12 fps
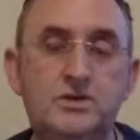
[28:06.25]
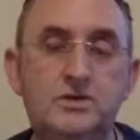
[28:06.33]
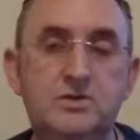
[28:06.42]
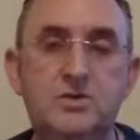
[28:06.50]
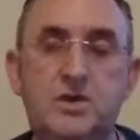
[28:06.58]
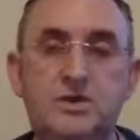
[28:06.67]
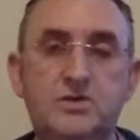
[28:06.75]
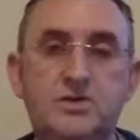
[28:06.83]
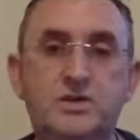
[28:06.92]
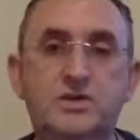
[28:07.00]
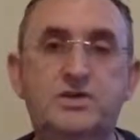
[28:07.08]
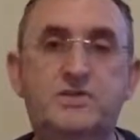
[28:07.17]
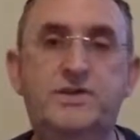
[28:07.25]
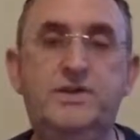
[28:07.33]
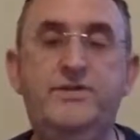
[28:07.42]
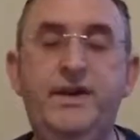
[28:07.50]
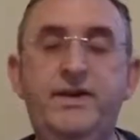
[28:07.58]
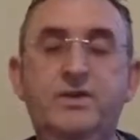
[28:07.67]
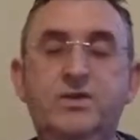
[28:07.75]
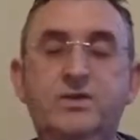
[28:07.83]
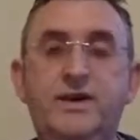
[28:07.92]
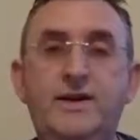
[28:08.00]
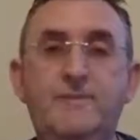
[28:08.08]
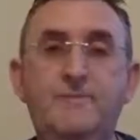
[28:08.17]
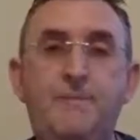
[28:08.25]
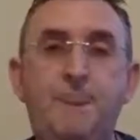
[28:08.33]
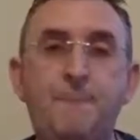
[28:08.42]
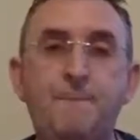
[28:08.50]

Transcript: It will go unnoticed for a very long time.